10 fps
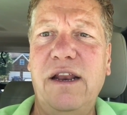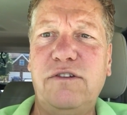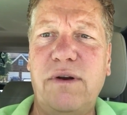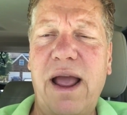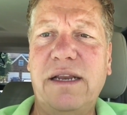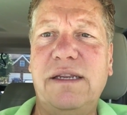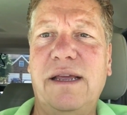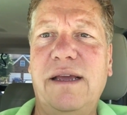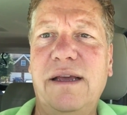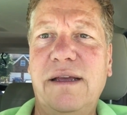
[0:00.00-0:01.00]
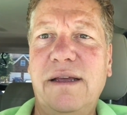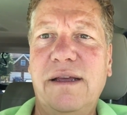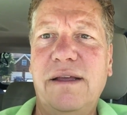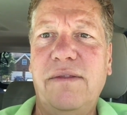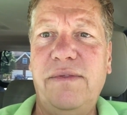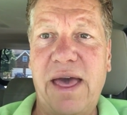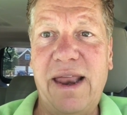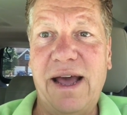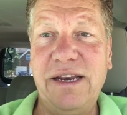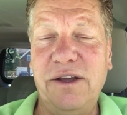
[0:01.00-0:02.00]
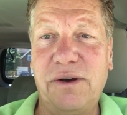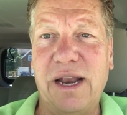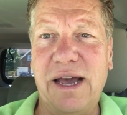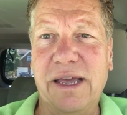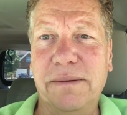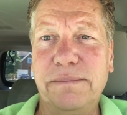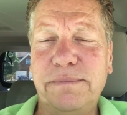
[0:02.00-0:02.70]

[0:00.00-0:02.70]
attracting that ideal client.